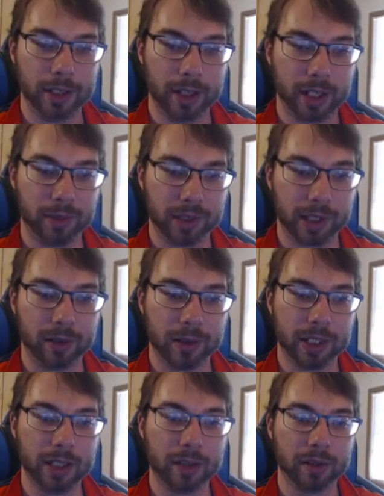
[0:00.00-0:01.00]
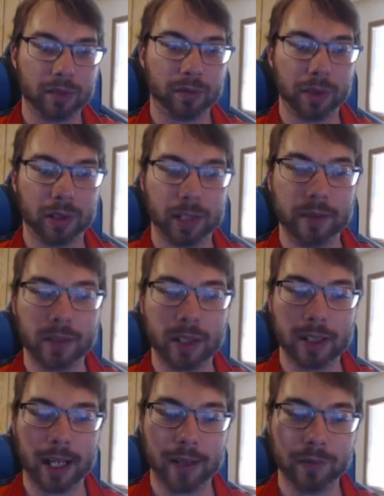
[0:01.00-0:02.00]
your Elemental Hero Neos from the
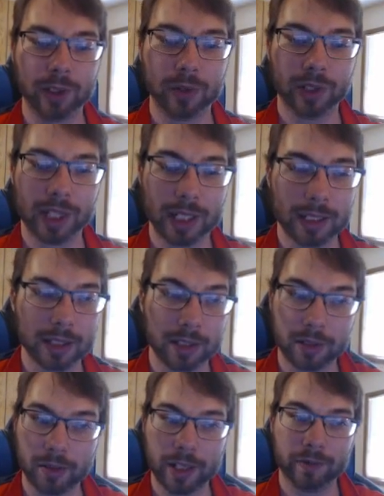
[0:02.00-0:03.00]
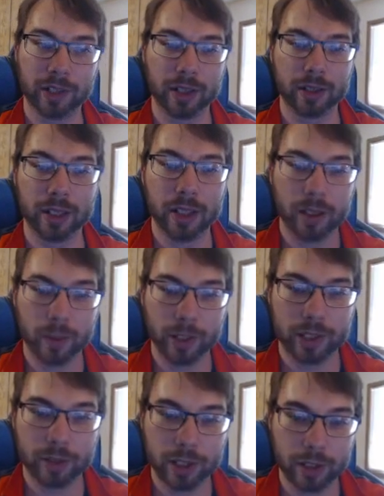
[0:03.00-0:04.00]
graveyard after you send it to the graveyard
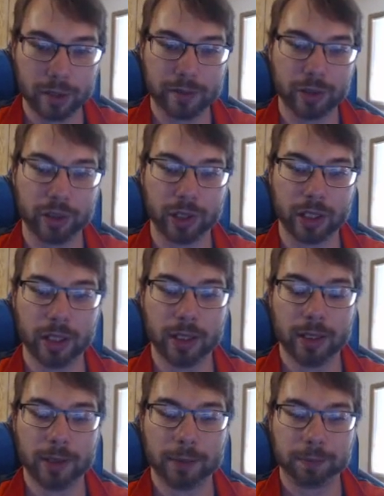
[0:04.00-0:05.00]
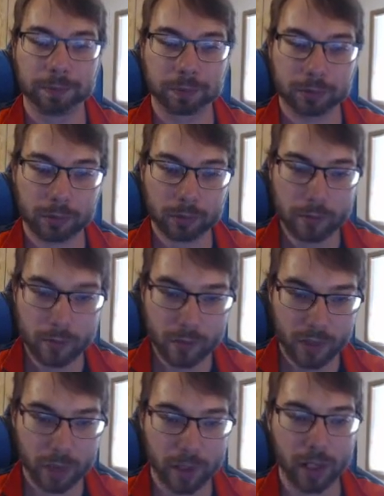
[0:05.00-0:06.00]
with your Neos Fusion.
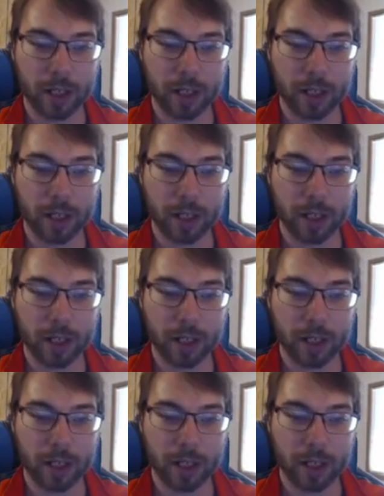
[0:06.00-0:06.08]
We